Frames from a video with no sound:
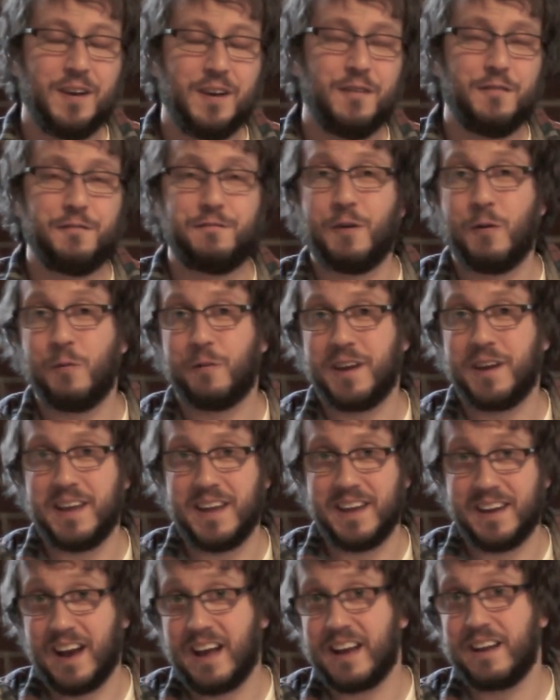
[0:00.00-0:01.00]

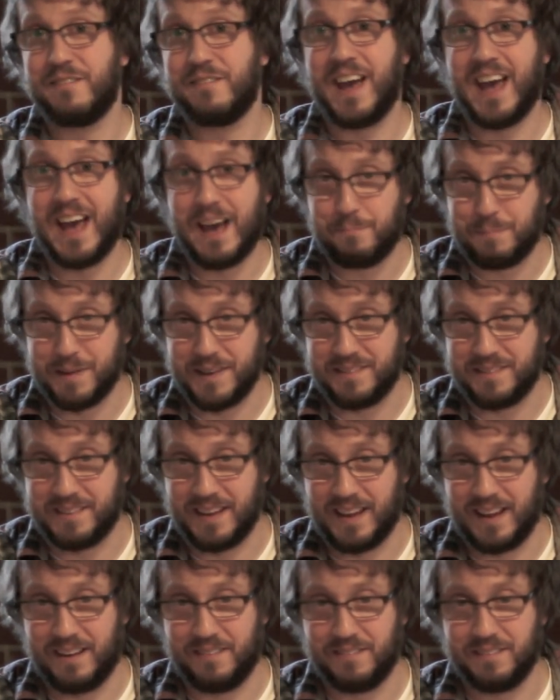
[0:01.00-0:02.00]
folky, kind of happy
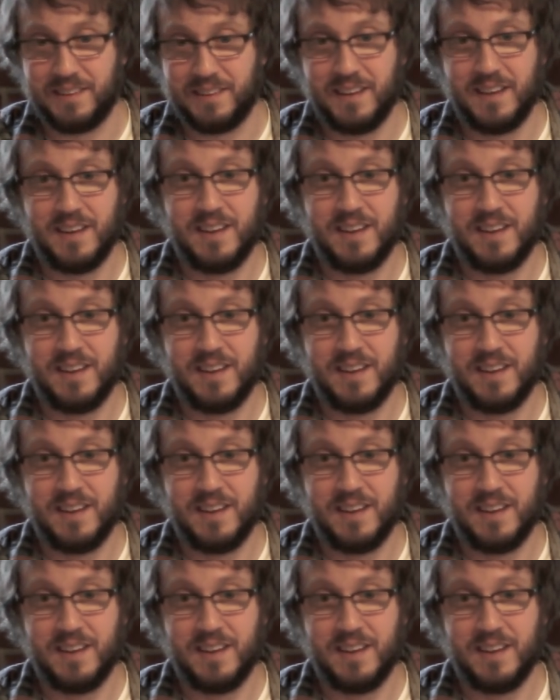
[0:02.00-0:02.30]
sound.